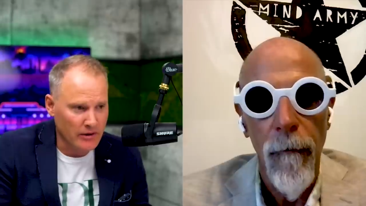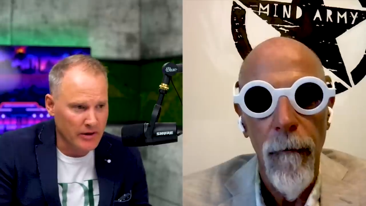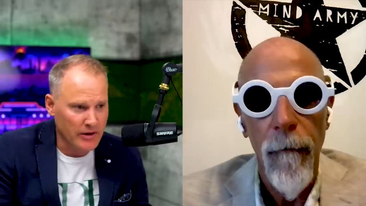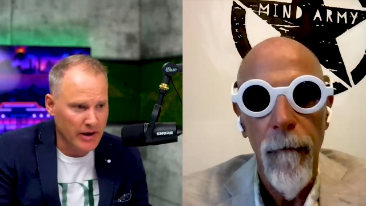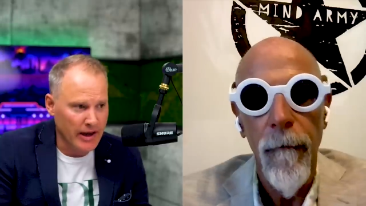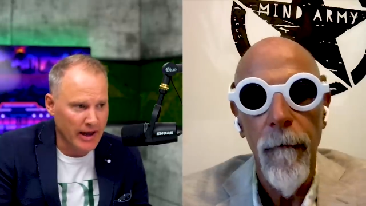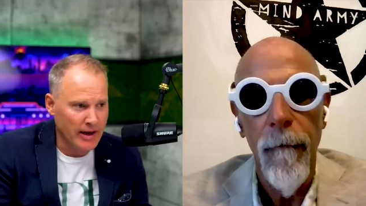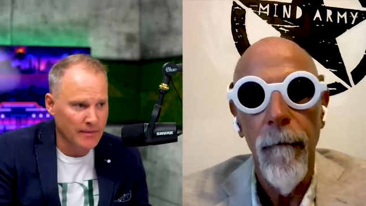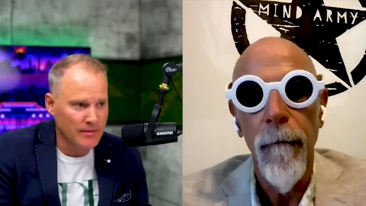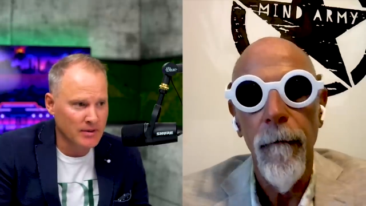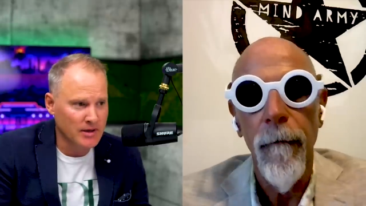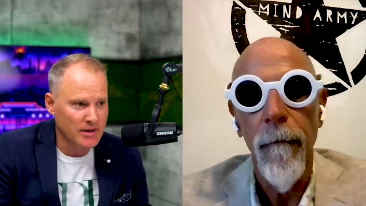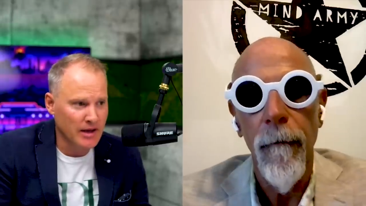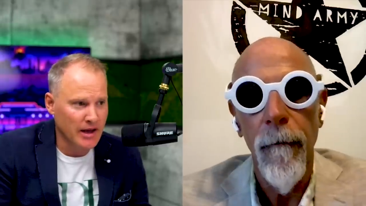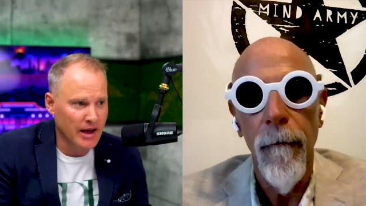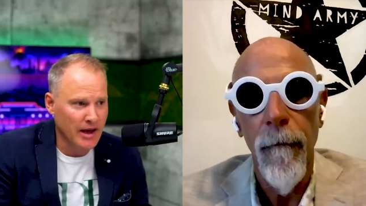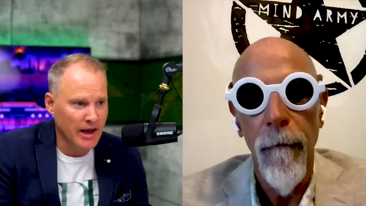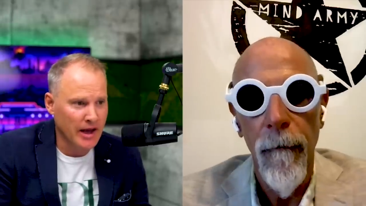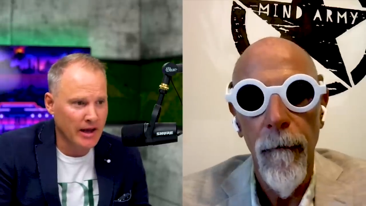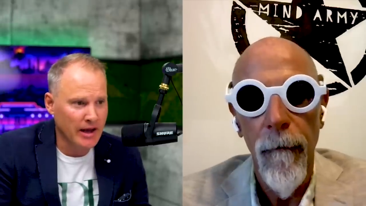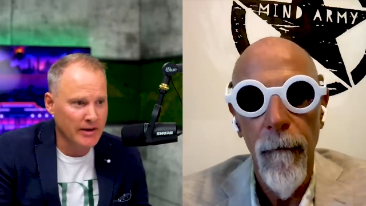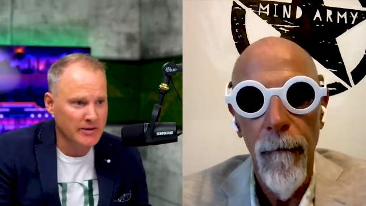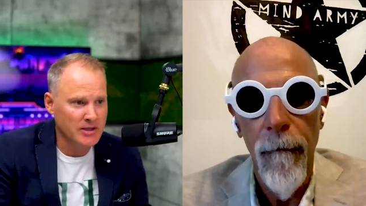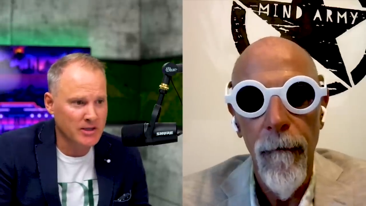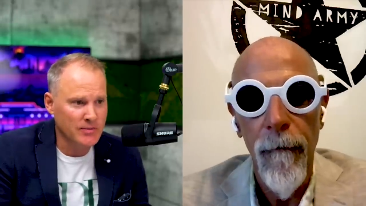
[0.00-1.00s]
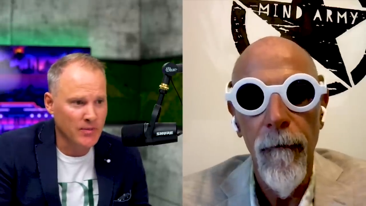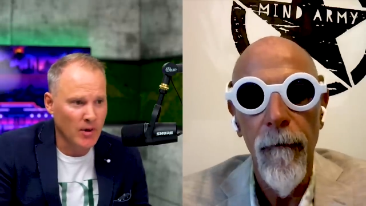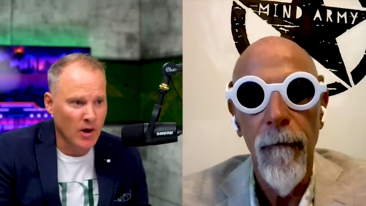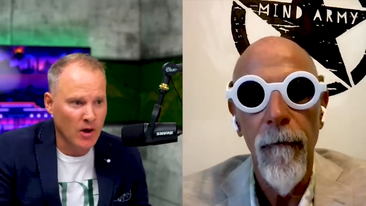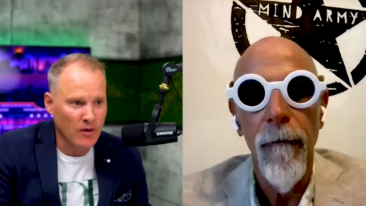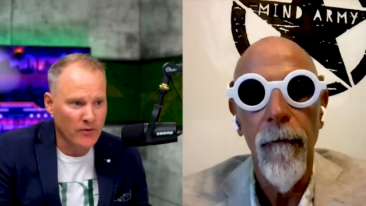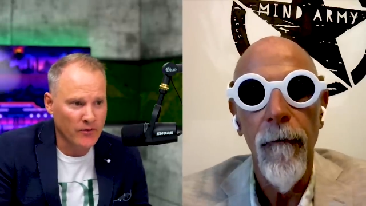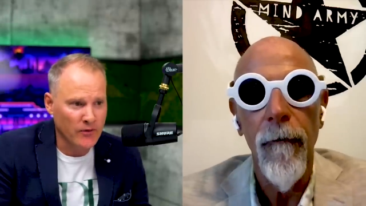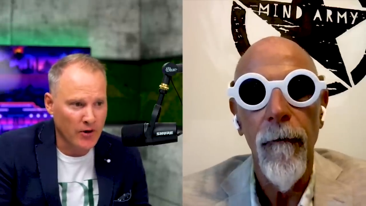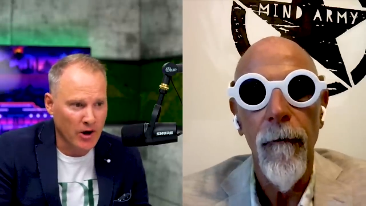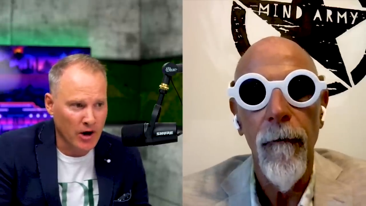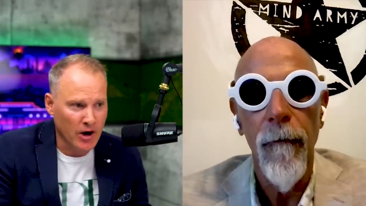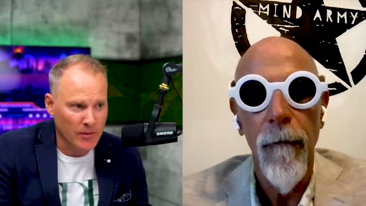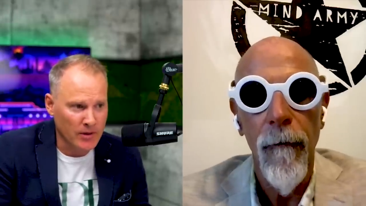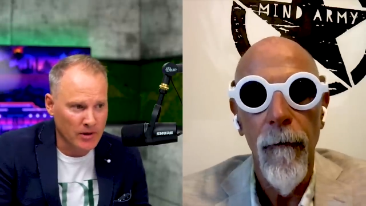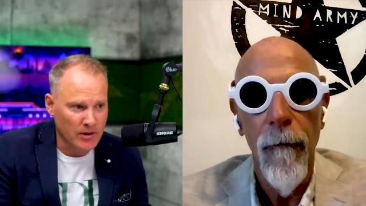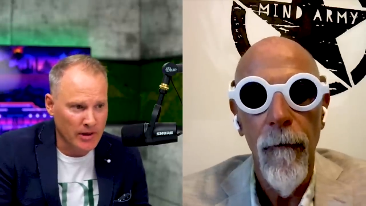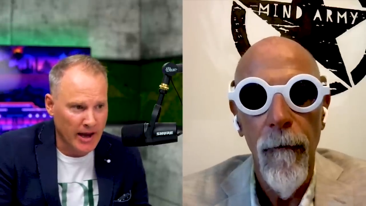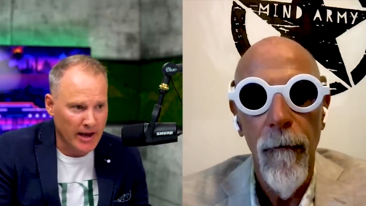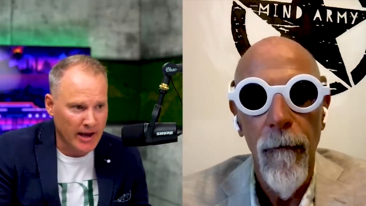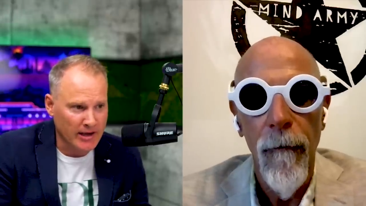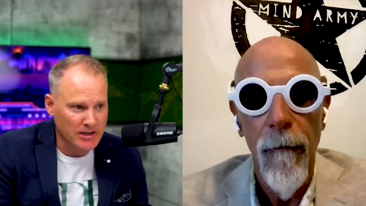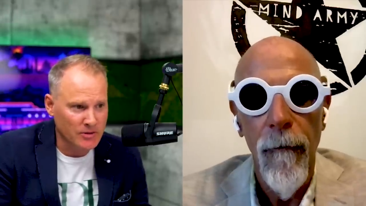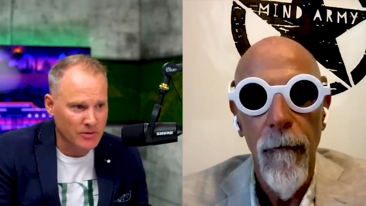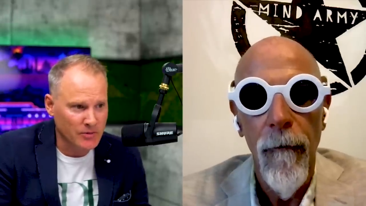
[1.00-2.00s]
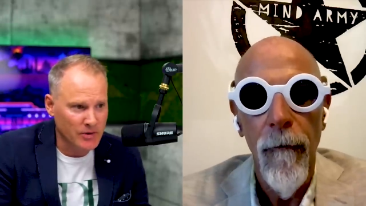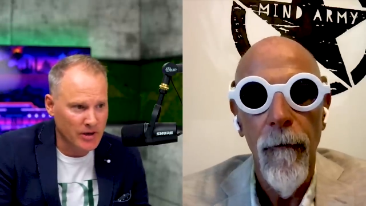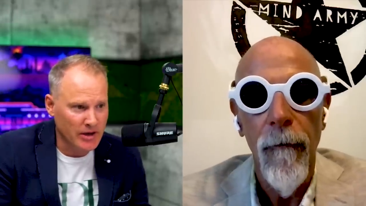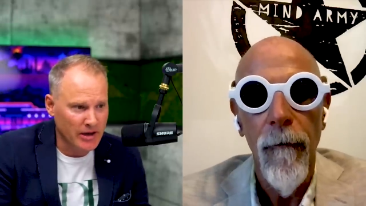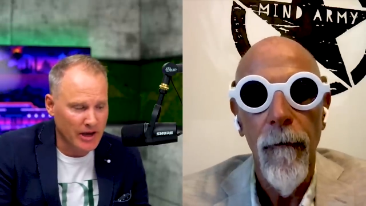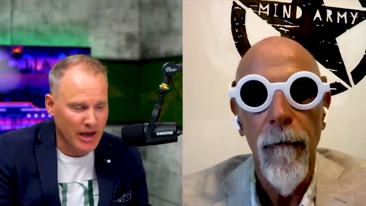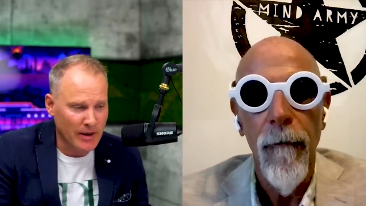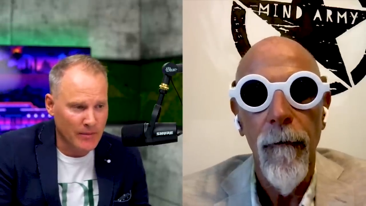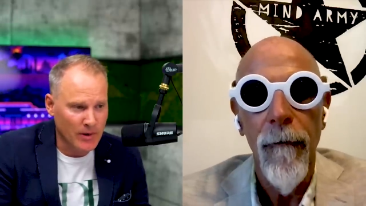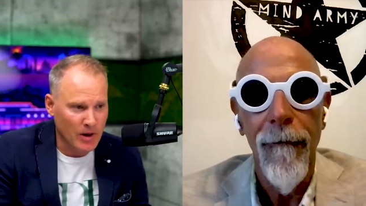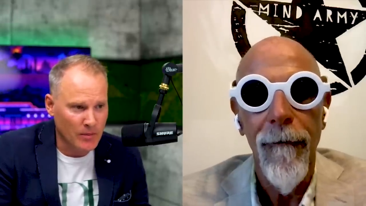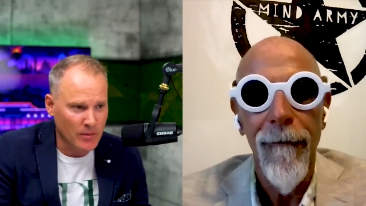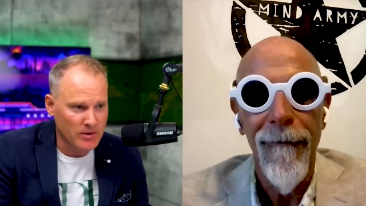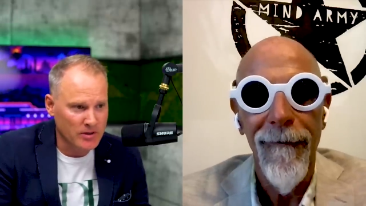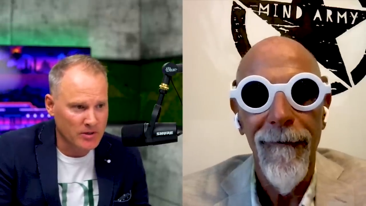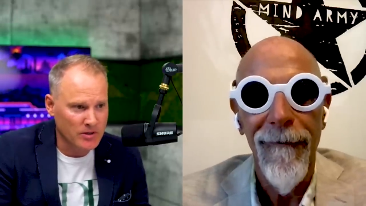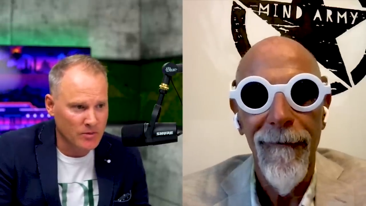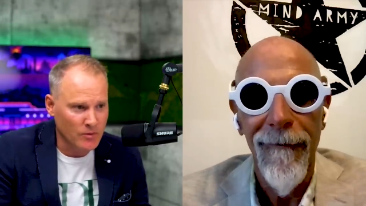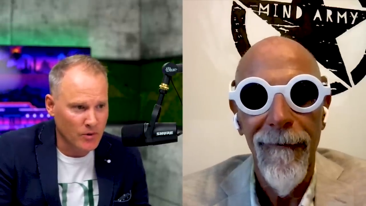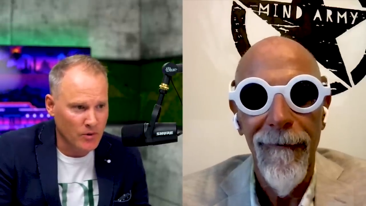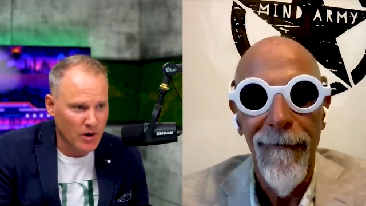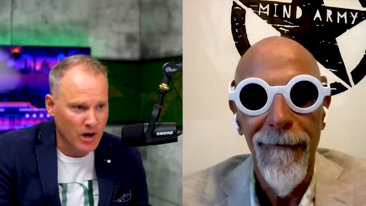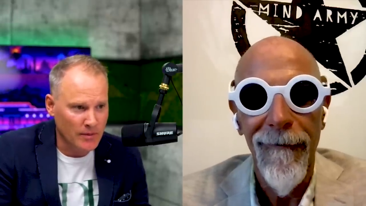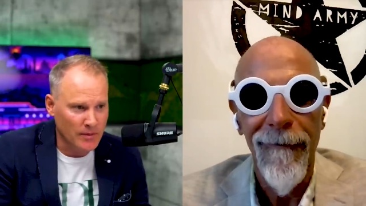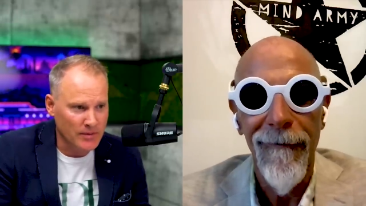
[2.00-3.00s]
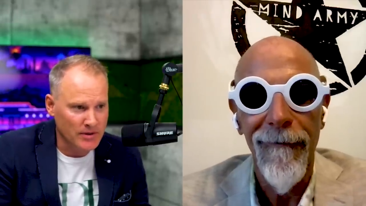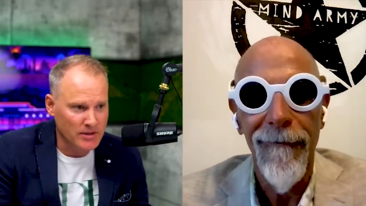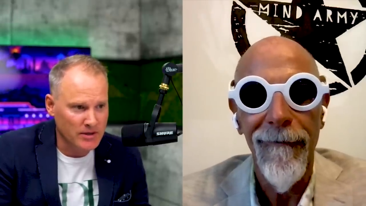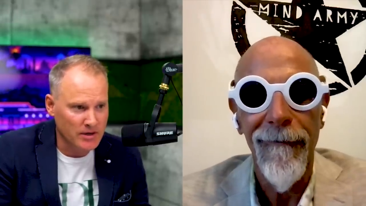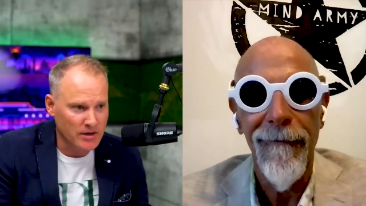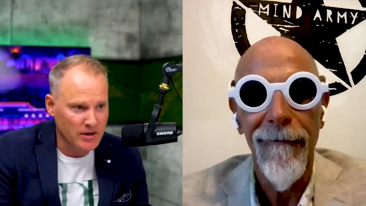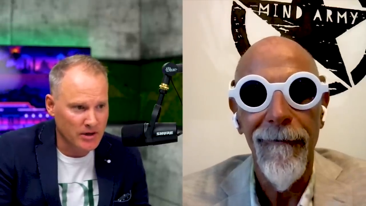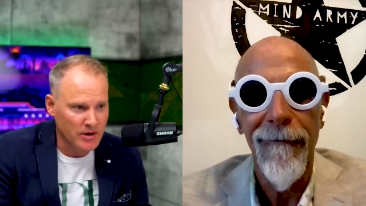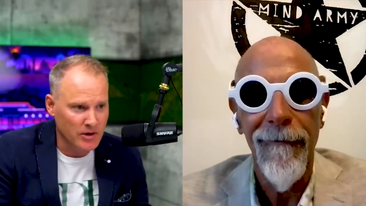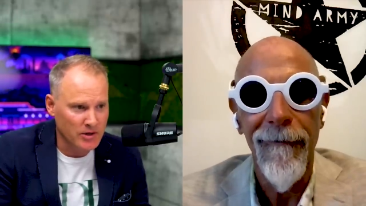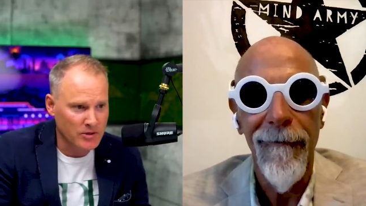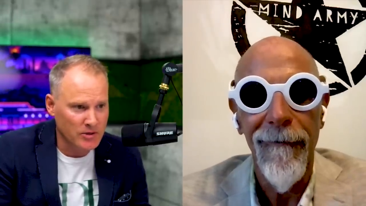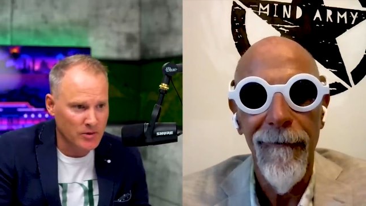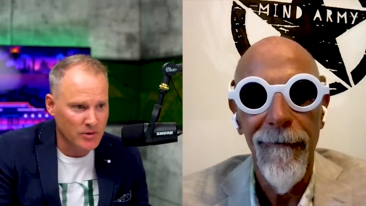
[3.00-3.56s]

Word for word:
Speaker 1: the MDMA. Small Pharma last week came out with some promising news